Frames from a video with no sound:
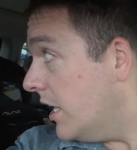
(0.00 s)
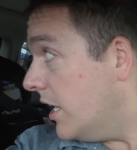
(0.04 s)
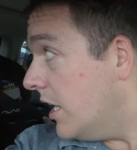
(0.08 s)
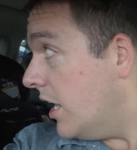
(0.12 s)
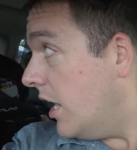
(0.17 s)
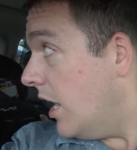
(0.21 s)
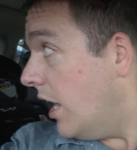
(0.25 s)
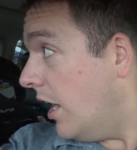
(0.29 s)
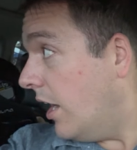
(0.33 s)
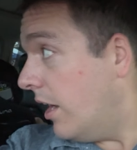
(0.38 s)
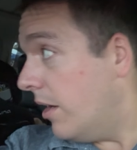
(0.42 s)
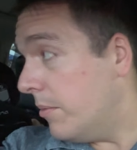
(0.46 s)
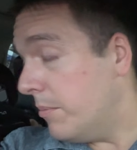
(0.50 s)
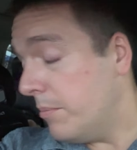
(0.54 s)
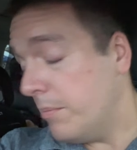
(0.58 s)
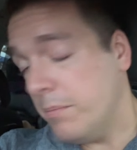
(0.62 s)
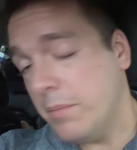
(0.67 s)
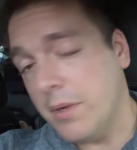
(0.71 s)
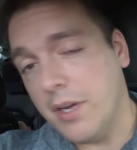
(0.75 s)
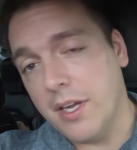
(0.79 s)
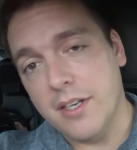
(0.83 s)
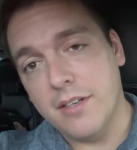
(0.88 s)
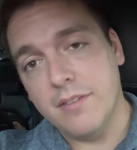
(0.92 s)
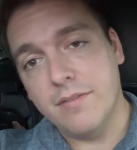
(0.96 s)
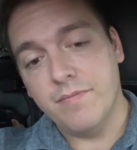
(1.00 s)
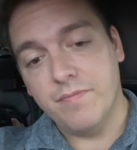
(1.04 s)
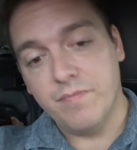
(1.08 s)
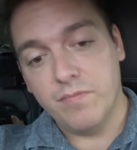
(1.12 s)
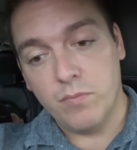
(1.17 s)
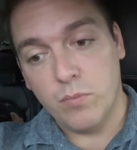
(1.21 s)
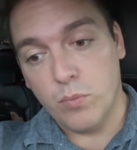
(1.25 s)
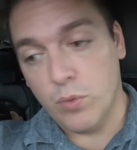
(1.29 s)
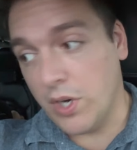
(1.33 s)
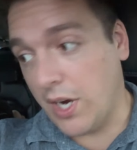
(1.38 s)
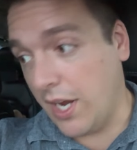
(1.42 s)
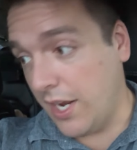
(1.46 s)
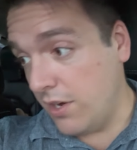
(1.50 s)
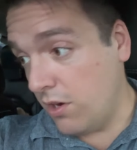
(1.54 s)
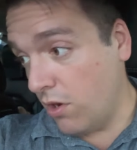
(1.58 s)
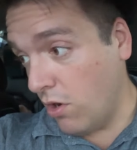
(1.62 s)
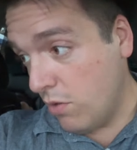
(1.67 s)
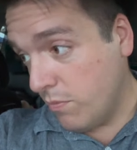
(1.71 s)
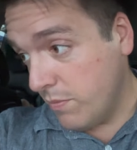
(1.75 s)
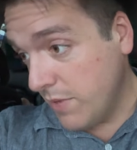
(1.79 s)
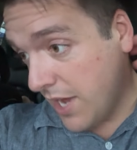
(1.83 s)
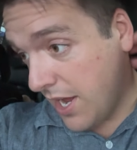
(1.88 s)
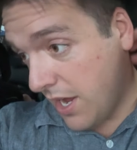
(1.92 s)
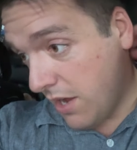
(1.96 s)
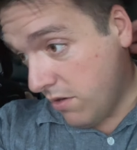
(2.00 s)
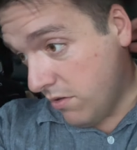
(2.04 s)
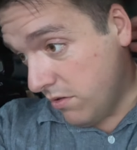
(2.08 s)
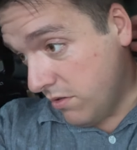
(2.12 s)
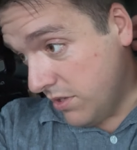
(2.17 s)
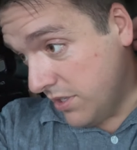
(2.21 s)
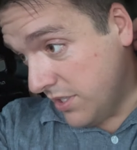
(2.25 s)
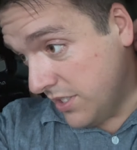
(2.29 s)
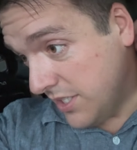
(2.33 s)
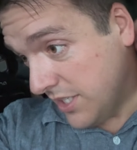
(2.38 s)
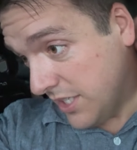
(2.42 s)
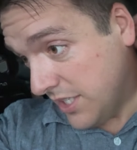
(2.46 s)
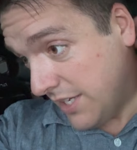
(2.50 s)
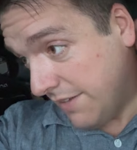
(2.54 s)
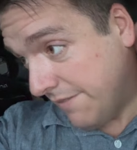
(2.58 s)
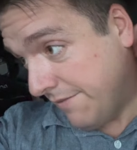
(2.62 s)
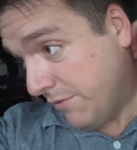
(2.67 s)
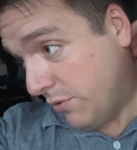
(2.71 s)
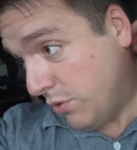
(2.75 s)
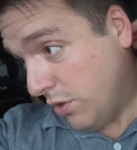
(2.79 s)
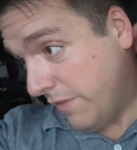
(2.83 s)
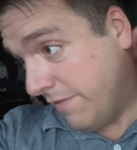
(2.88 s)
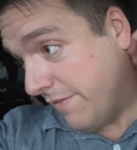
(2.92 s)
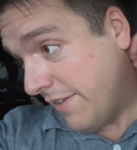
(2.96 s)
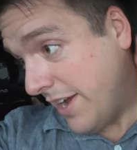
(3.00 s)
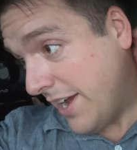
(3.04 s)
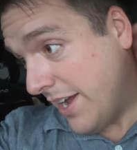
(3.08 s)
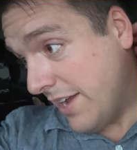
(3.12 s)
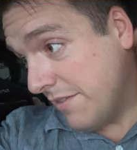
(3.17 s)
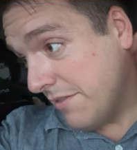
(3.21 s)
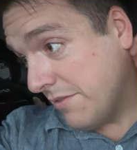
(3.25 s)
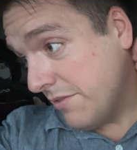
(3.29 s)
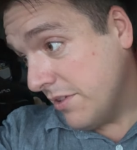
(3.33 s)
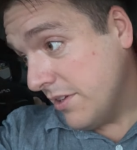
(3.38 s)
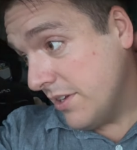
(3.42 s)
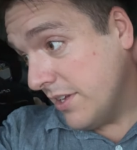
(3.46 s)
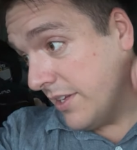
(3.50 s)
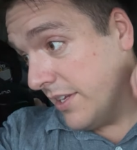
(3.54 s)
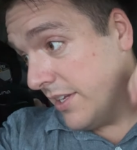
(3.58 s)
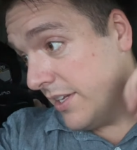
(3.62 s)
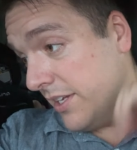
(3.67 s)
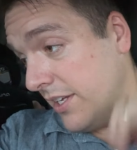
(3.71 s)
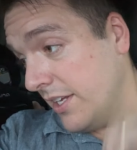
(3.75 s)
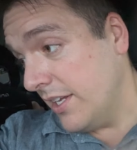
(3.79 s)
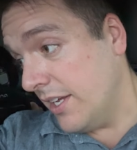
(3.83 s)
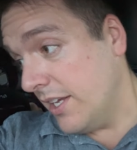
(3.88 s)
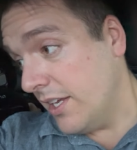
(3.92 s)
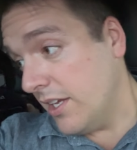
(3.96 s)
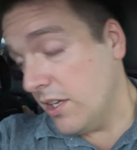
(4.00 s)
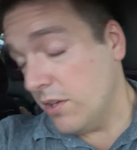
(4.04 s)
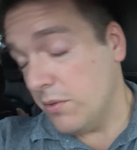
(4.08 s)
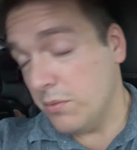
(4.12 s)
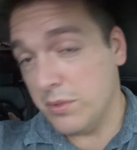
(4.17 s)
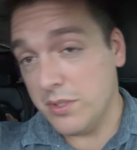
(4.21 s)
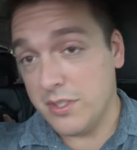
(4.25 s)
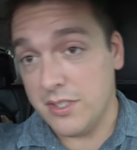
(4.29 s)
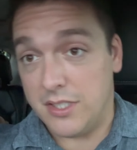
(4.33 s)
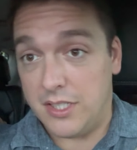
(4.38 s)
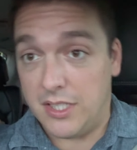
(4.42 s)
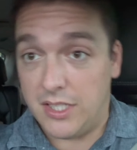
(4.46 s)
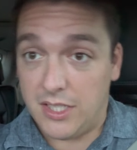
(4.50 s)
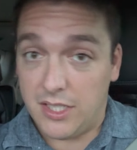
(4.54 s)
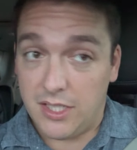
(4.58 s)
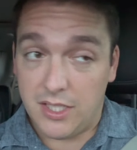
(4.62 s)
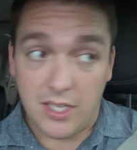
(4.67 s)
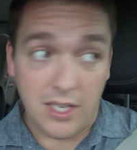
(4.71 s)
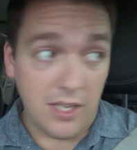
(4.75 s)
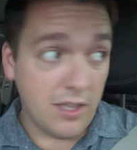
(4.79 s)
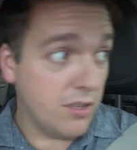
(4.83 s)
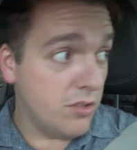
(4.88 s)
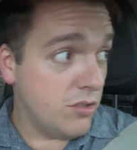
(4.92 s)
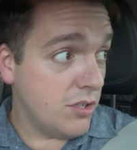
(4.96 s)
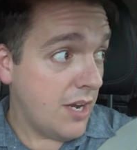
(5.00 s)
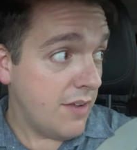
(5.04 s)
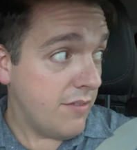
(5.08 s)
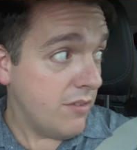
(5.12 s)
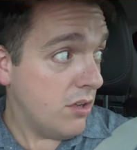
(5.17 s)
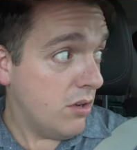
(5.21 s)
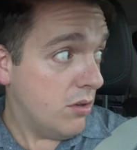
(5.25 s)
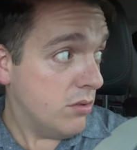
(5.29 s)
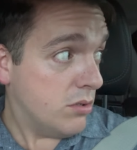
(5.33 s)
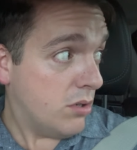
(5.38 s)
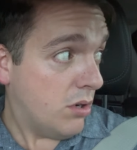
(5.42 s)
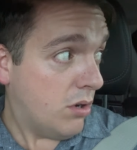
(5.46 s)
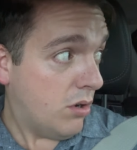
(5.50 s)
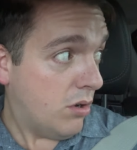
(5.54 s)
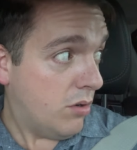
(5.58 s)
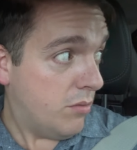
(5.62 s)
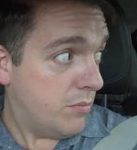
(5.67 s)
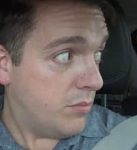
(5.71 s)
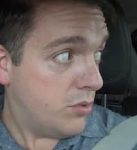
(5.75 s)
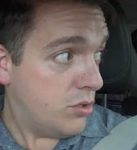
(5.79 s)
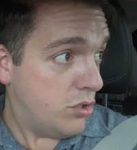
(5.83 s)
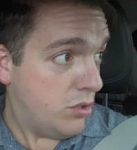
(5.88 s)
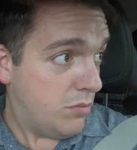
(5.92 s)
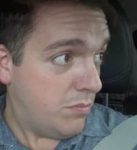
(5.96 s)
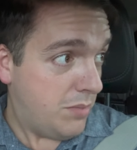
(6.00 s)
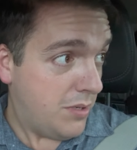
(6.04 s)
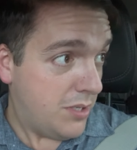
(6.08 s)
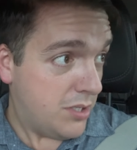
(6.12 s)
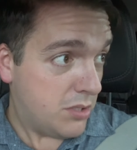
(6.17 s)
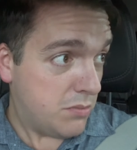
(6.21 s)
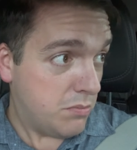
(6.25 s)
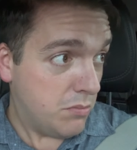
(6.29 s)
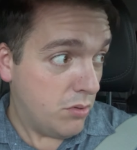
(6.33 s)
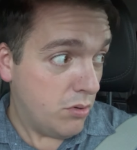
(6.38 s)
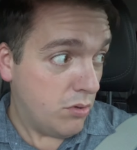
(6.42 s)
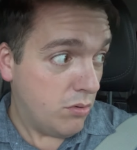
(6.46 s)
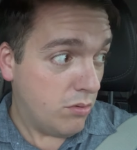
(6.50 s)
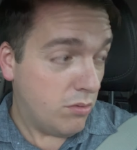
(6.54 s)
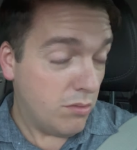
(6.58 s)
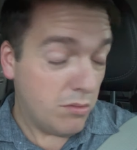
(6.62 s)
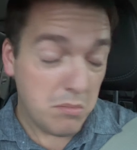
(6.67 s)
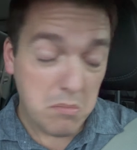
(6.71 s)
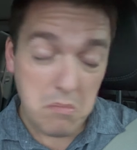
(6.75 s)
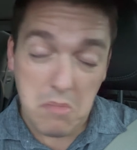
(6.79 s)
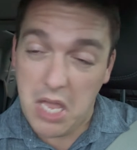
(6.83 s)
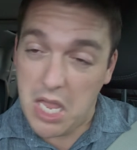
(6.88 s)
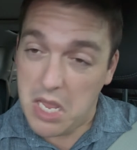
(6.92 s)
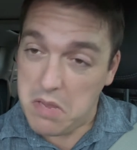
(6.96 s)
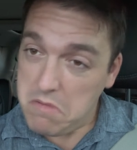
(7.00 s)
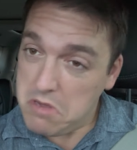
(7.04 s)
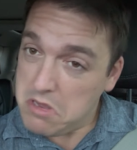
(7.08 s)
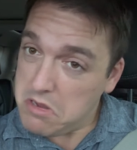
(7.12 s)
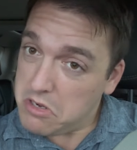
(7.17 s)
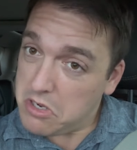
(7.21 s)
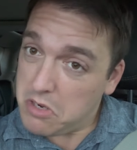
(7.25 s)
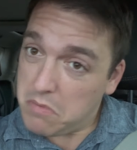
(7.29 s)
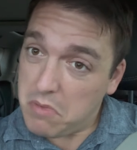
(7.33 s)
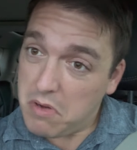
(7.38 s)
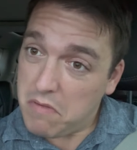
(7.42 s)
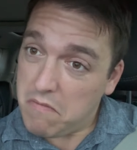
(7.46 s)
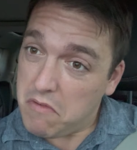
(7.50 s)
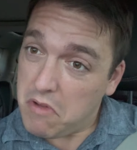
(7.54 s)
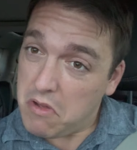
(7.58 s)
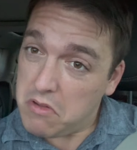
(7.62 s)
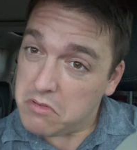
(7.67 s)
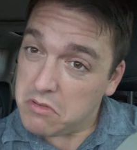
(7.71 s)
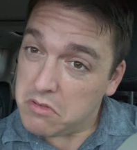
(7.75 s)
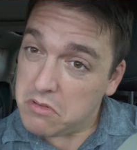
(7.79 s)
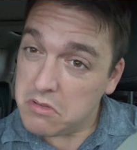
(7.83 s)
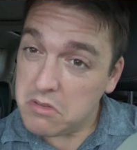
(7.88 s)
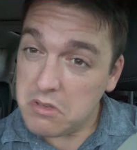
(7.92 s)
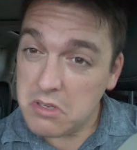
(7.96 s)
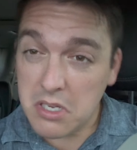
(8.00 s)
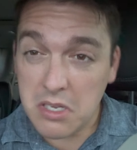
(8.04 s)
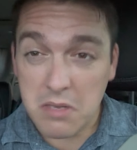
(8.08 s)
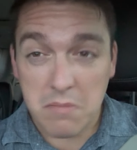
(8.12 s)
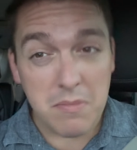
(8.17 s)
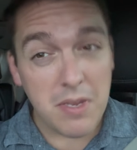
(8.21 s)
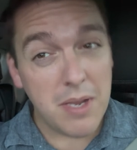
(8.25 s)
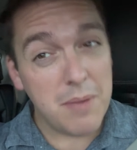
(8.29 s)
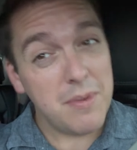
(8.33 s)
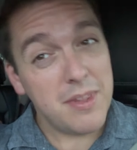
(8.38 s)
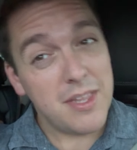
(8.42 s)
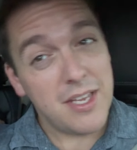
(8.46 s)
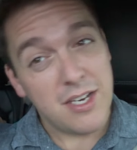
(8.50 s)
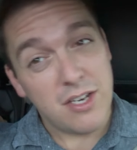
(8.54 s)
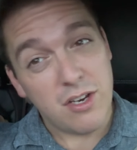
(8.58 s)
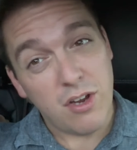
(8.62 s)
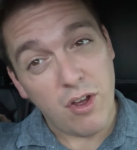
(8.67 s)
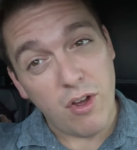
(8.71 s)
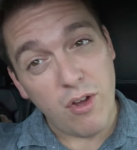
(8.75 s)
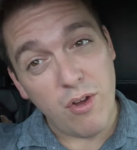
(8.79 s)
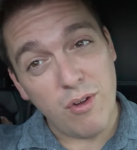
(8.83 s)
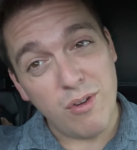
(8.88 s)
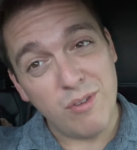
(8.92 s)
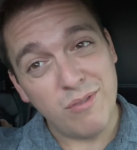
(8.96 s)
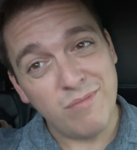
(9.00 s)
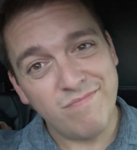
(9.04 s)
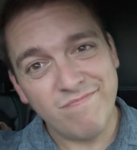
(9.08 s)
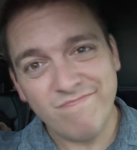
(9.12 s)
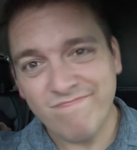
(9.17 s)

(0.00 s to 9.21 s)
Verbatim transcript: Um, but we're heading home now. It's like 745 we'll see how the drive goes home. Should be smooth. Maybe somebody falls asleep. Maybe they don't.